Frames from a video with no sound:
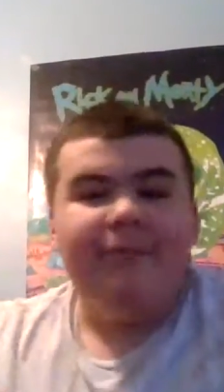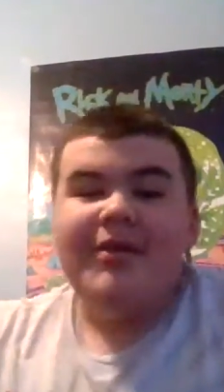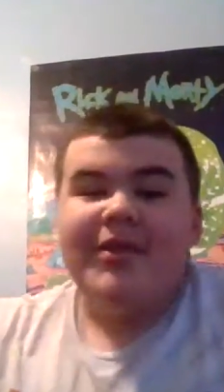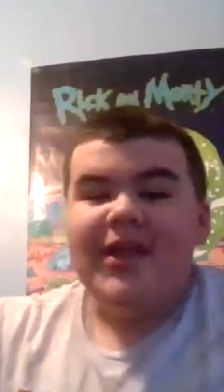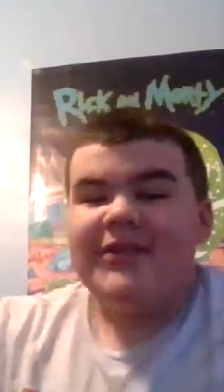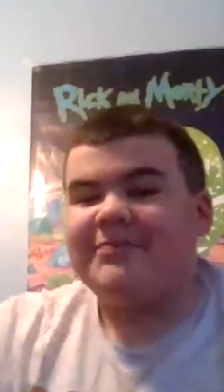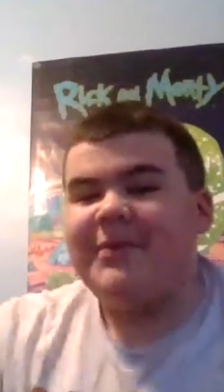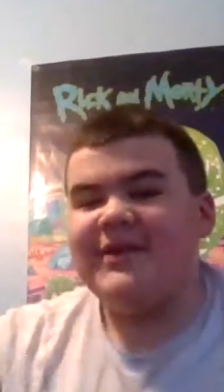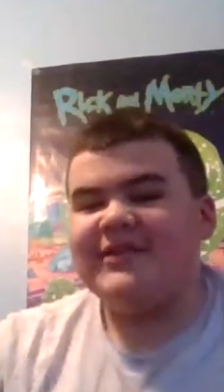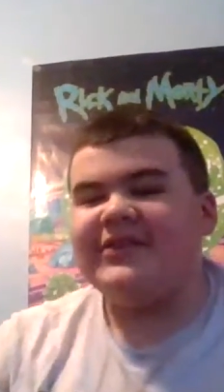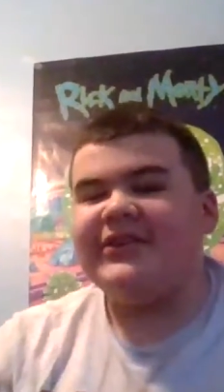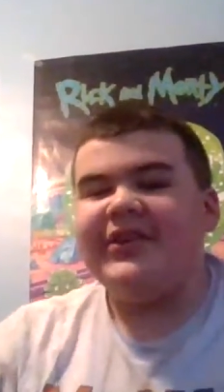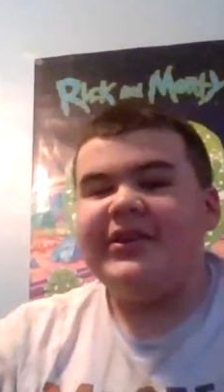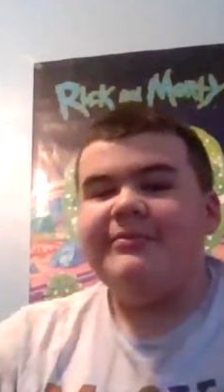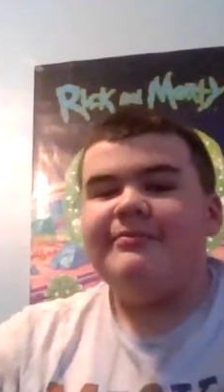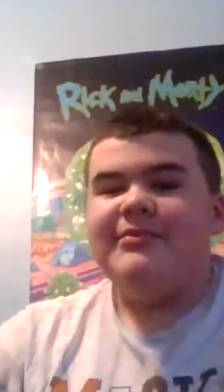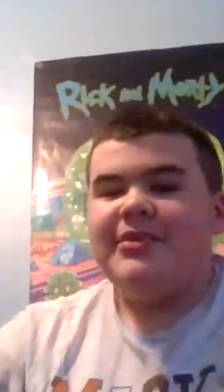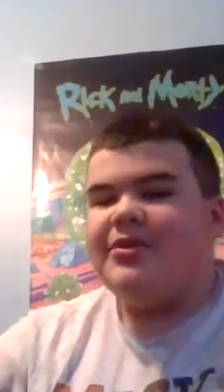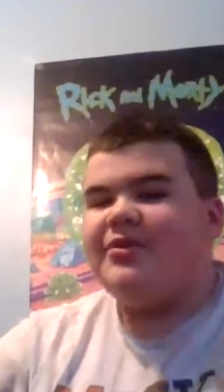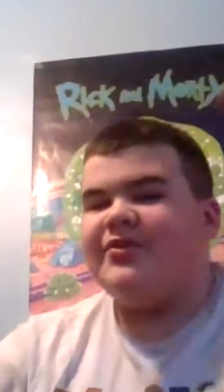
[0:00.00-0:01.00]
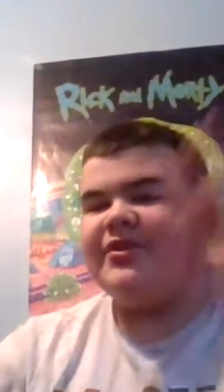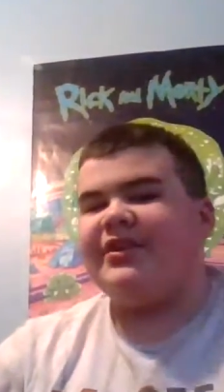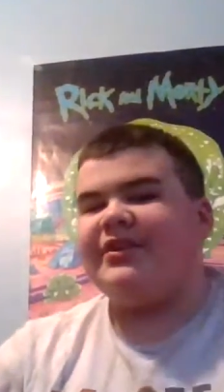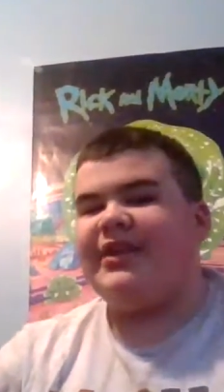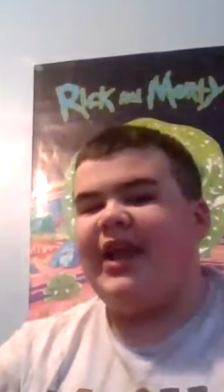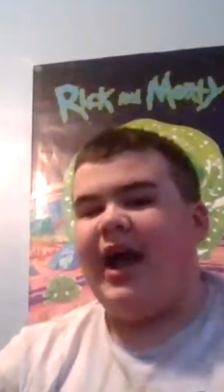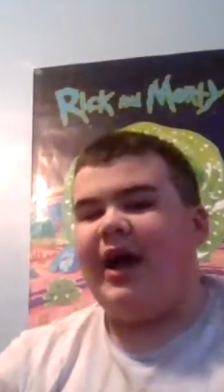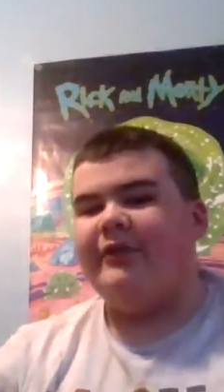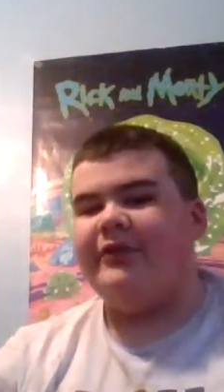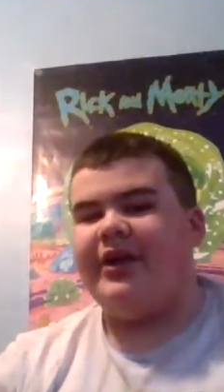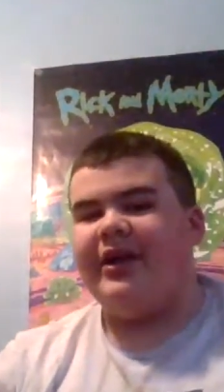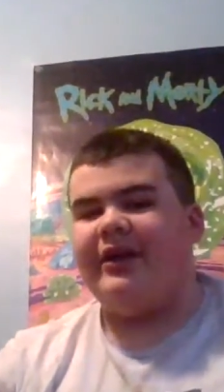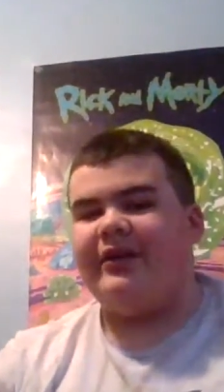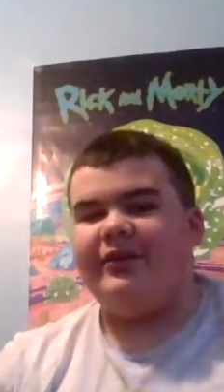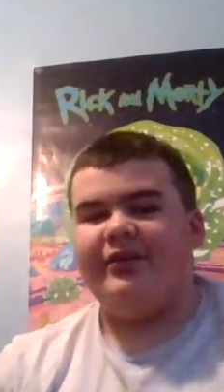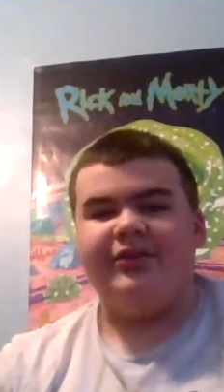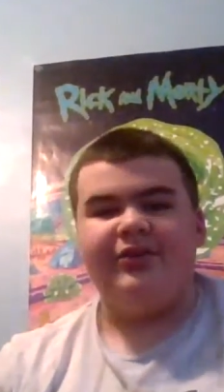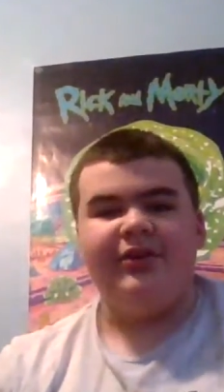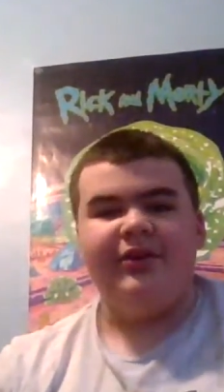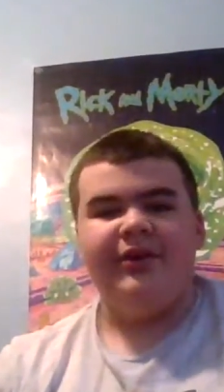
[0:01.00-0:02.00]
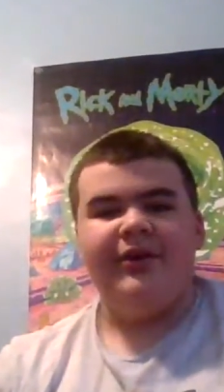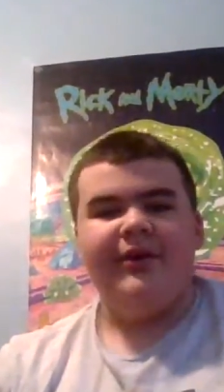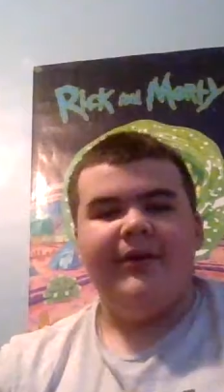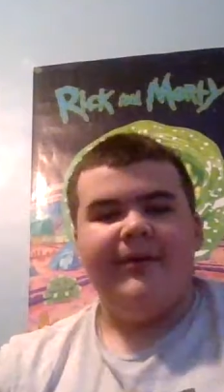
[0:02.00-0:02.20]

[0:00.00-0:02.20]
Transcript: That's basically music nowadays.